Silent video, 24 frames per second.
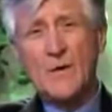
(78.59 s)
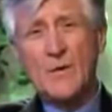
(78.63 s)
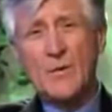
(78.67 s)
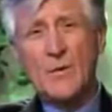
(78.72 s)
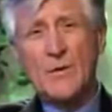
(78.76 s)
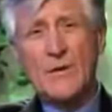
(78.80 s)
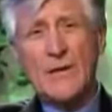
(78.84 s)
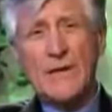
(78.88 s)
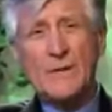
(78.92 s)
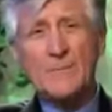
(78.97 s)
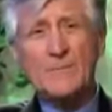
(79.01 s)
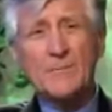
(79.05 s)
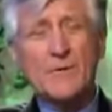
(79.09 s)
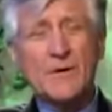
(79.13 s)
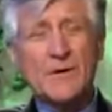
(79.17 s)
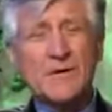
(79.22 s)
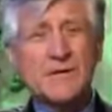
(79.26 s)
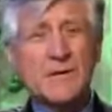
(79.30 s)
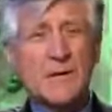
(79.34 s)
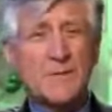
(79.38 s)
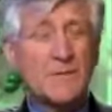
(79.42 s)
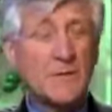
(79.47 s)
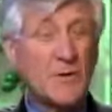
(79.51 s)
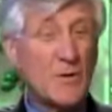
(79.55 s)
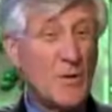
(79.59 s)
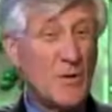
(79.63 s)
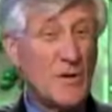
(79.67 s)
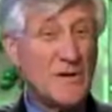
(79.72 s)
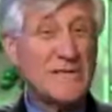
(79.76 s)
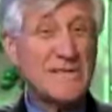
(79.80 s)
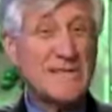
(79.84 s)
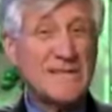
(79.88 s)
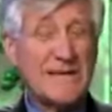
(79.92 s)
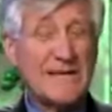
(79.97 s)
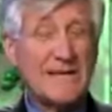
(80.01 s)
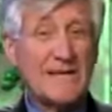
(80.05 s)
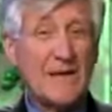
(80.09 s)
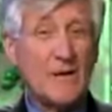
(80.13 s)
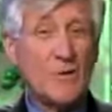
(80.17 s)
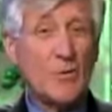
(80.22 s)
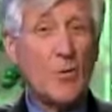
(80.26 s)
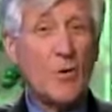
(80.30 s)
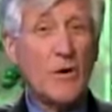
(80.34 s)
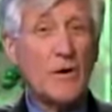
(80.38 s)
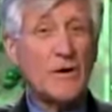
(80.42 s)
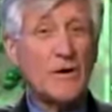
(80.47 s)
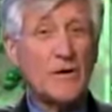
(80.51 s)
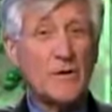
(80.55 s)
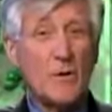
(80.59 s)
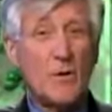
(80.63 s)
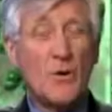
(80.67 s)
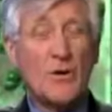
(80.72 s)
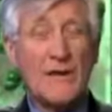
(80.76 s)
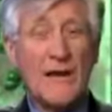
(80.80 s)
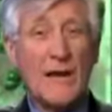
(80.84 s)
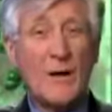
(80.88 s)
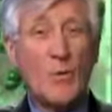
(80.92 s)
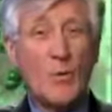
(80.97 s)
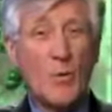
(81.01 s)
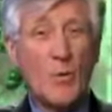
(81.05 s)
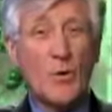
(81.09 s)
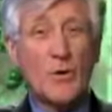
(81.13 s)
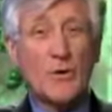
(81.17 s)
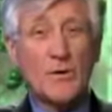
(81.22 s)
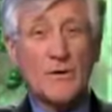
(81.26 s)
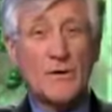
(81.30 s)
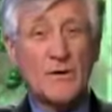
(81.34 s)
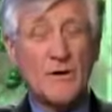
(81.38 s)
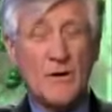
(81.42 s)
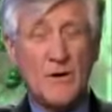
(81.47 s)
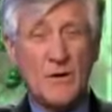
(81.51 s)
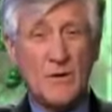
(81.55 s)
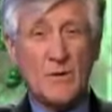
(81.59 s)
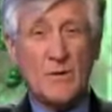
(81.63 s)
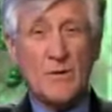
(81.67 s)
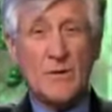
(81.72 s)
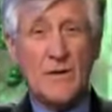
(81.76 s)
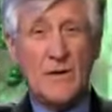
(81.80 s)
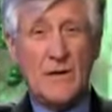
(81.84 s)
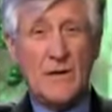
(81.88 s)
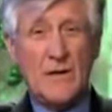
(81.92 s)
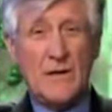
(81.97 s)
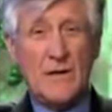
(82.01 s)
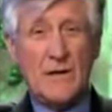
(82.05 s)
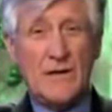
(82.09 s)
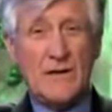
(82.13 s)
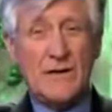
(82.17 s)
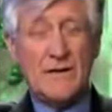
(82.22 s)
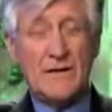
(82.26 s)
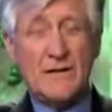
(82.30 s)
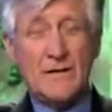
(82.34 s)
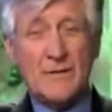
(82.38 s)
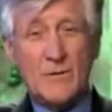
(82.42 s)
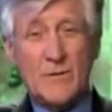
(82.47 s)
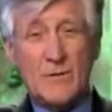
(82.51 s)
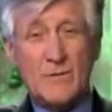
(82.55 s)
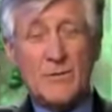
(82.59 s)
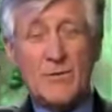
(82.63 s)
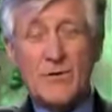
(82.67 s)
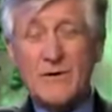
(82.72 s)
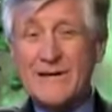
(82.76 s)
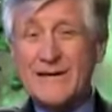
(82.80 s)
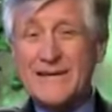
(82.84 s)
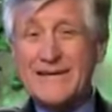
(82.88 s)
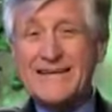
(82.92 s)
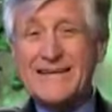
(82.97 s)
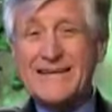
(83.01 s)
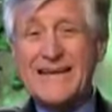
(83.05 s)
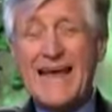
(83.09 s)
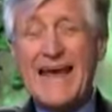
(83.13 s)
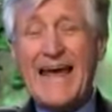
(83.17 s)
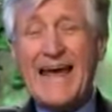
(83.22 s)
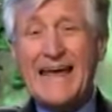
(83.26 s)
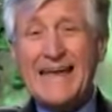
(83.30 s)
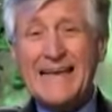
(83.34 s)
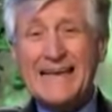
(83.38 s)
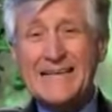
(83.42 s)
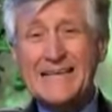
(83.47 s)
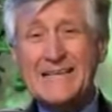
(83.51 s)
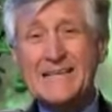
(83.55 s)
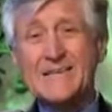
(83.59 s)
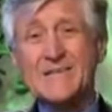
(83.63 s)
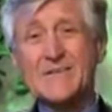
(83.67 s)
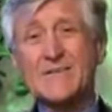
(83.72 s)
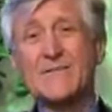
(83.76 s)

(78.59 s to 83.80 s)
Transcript: Well, that brings up the question, then where did all that water go? We put in tens